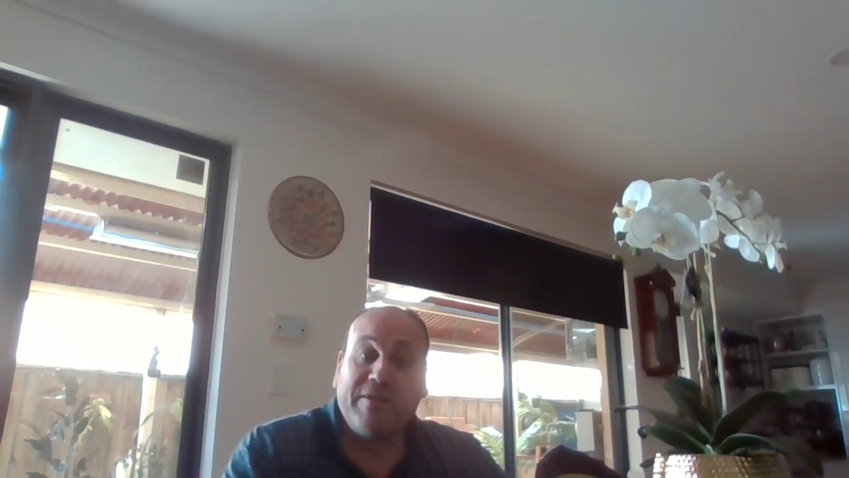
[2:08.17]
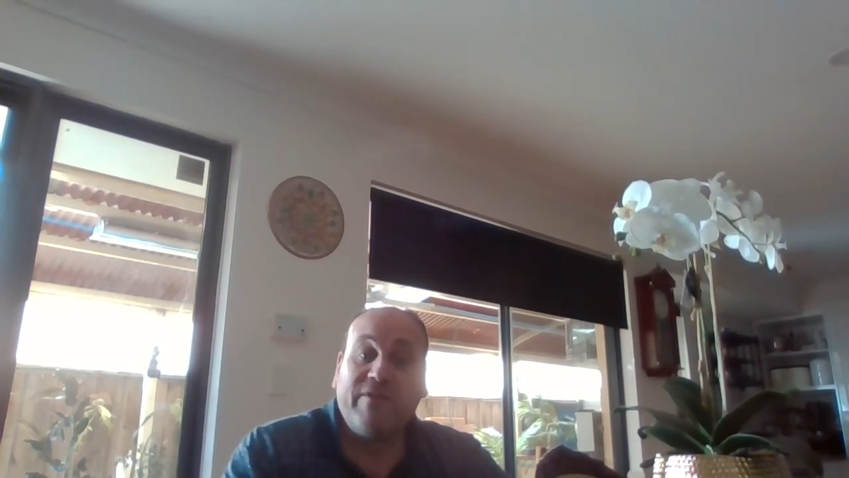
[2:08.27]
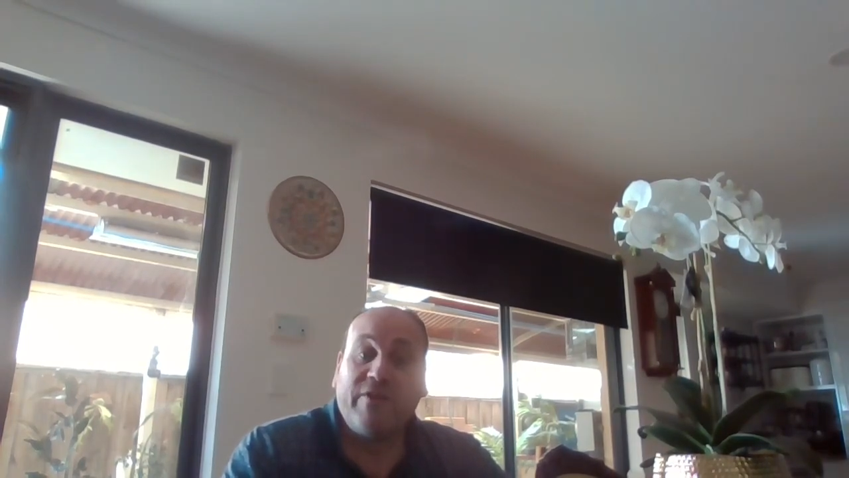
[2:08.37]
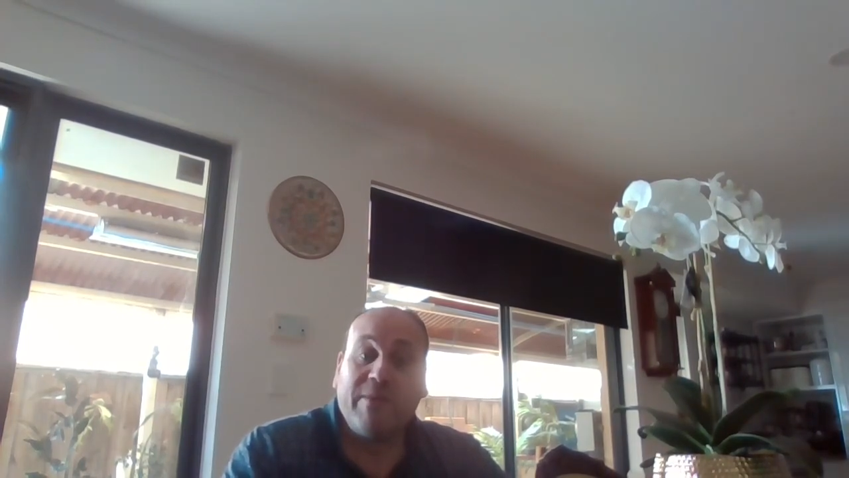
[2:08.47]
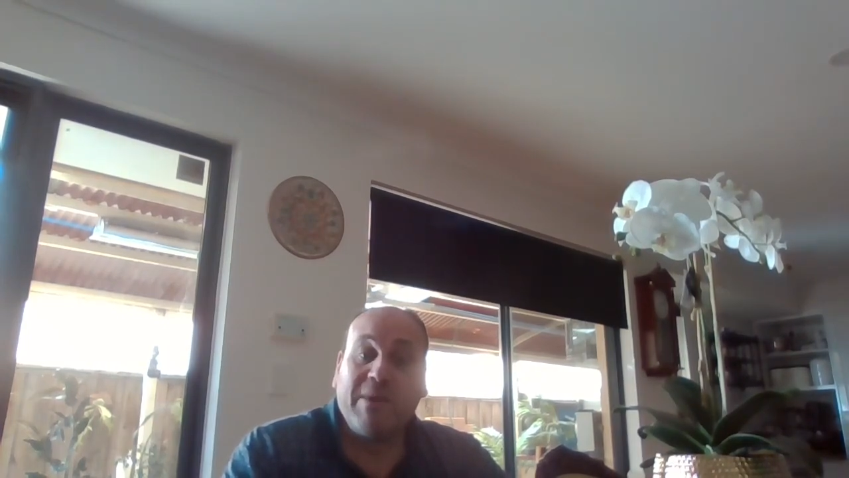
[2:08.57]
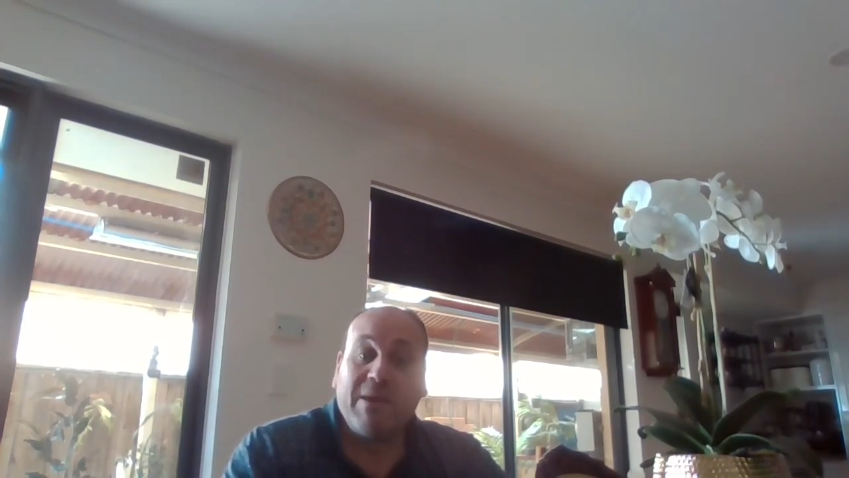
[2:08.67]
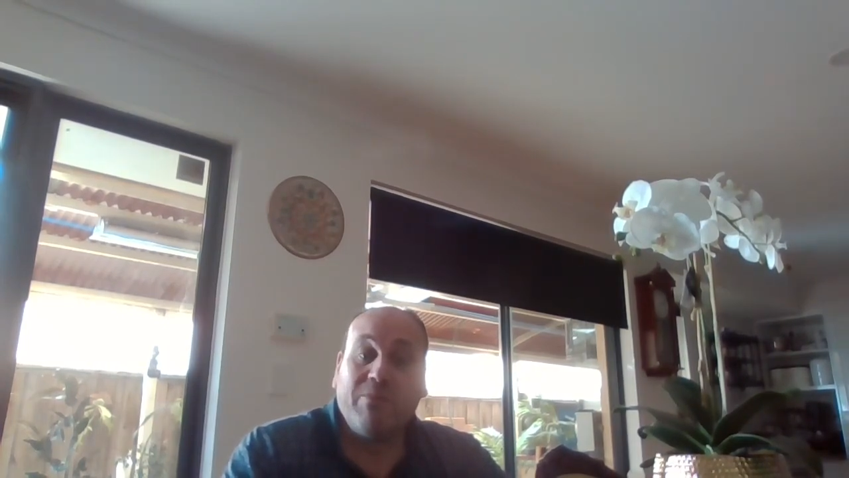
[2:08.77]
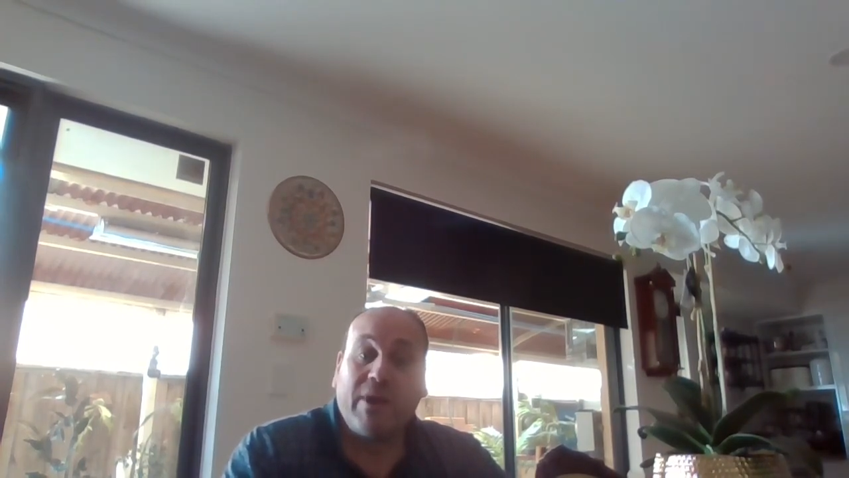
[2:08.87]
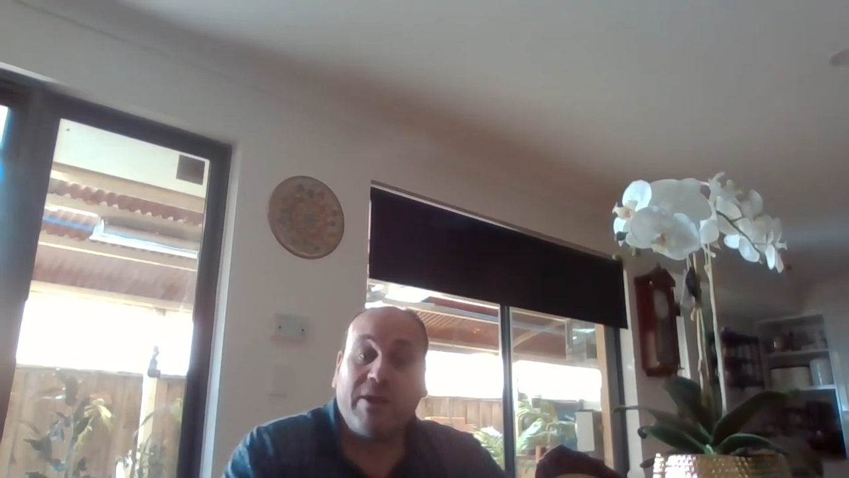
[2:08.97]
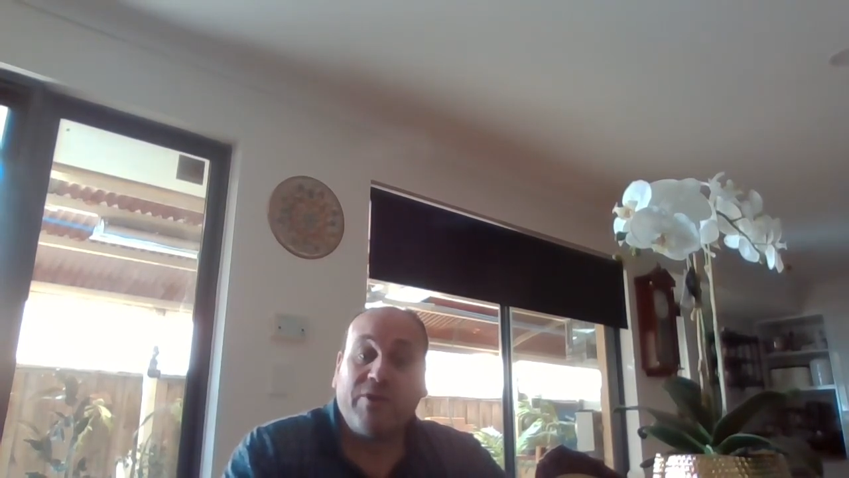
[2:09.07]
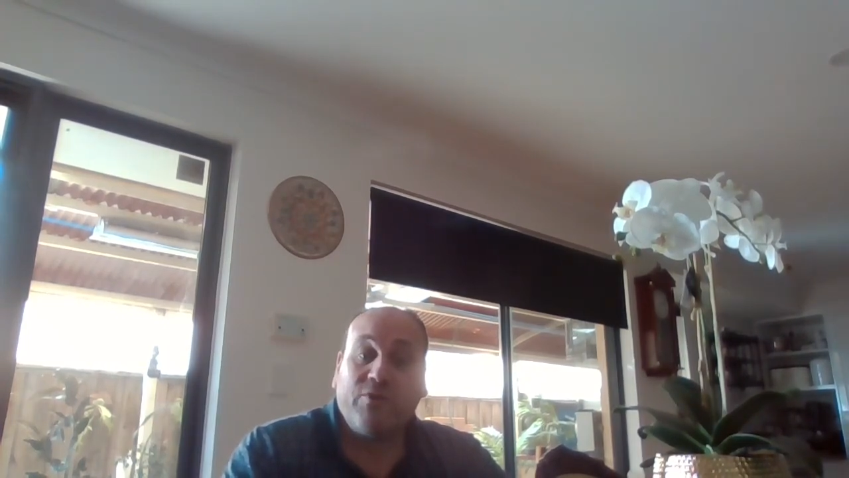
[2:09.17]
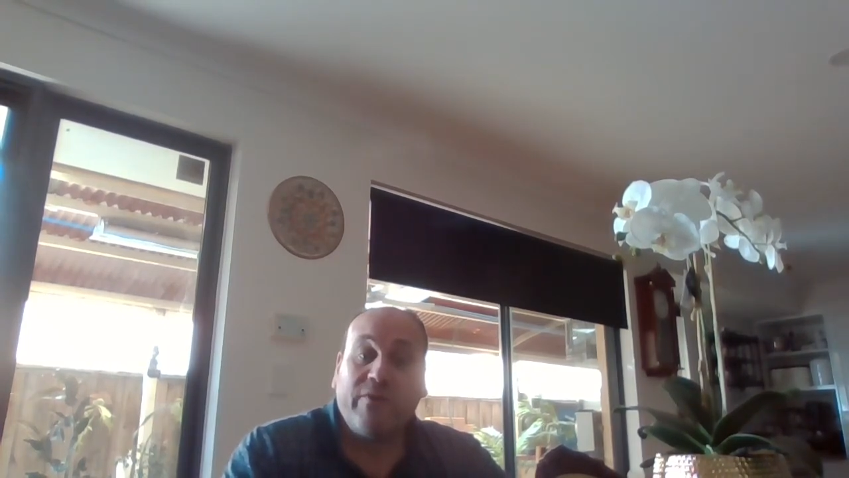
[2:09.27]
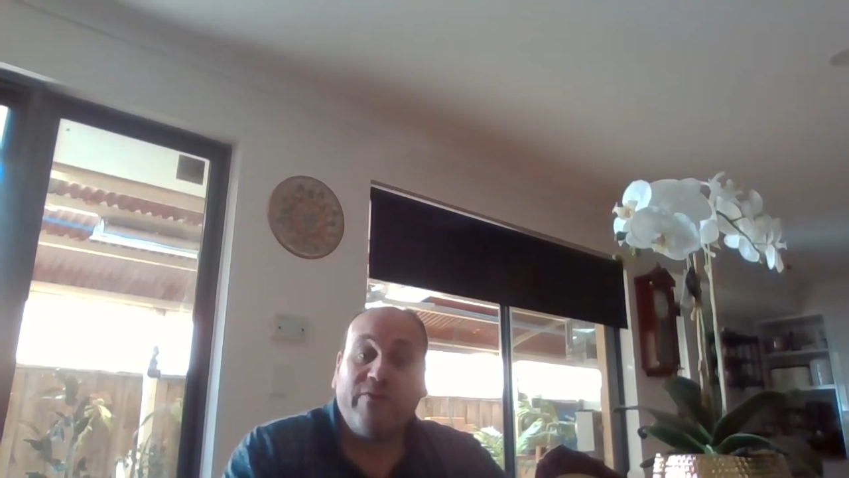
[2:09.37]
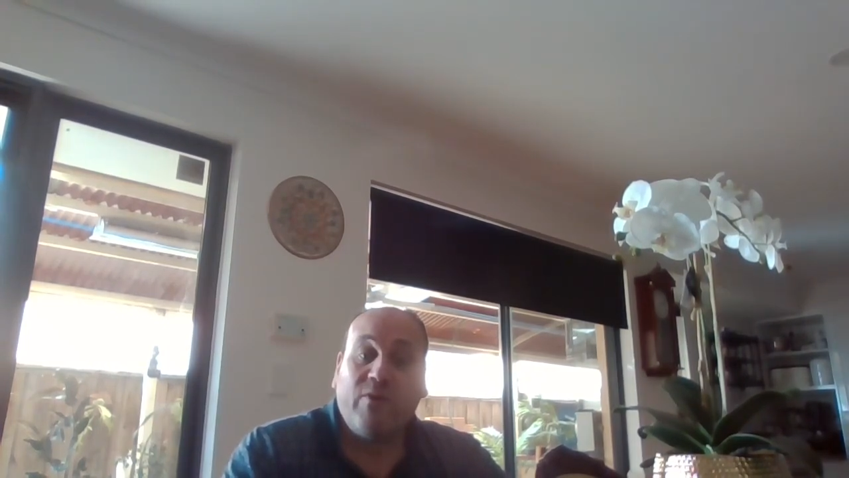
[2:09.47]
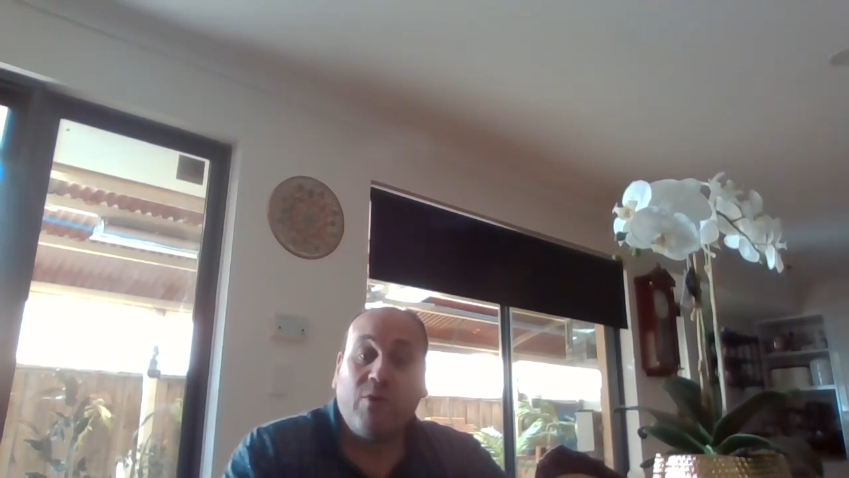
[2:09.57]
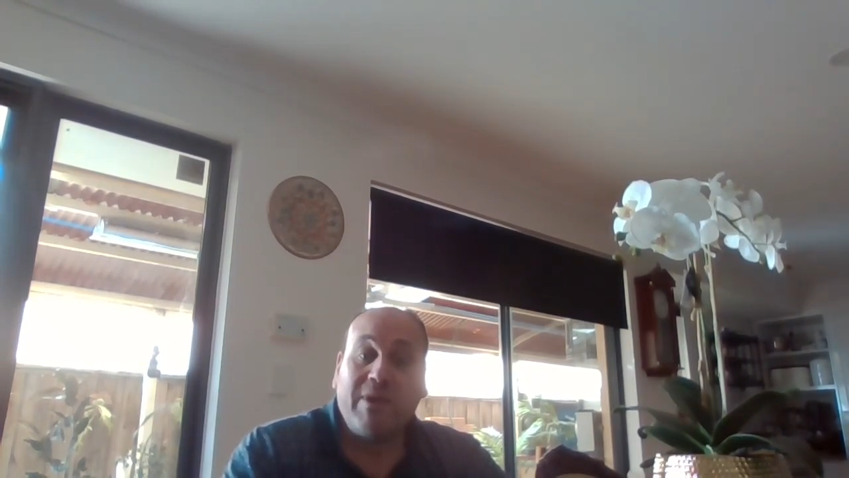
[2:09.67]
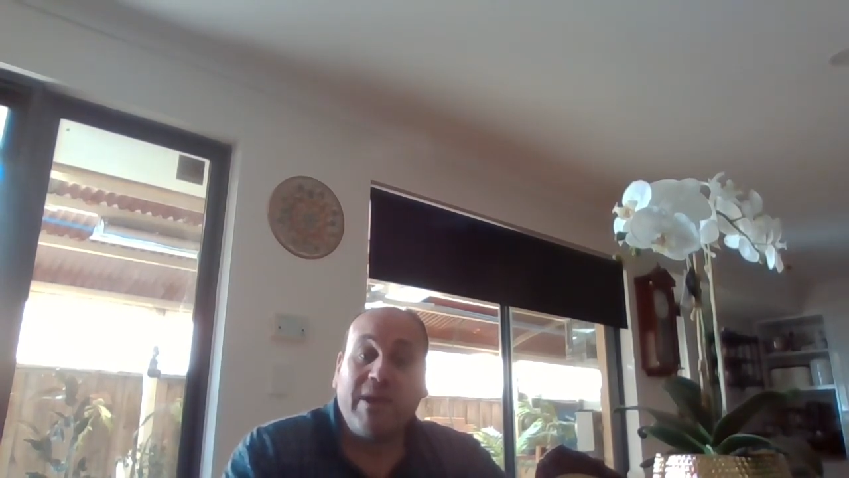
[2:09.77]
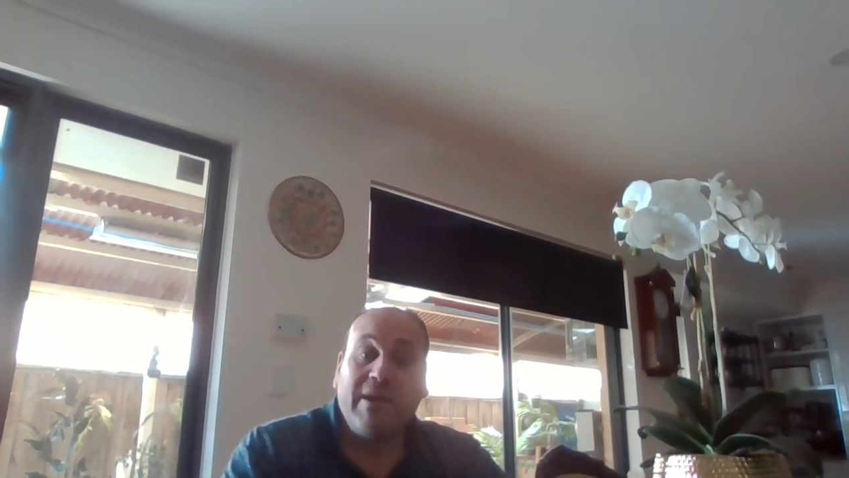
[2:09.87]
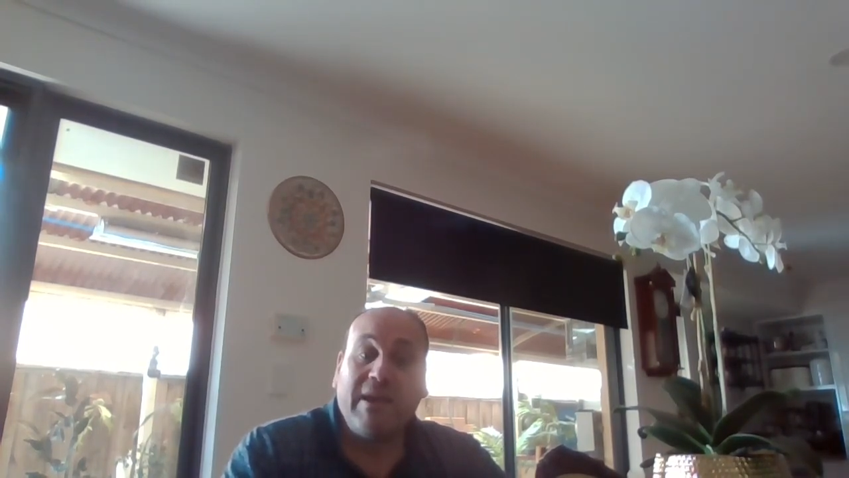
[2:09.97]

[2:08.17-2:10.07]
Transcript: a very big breakthrough for me.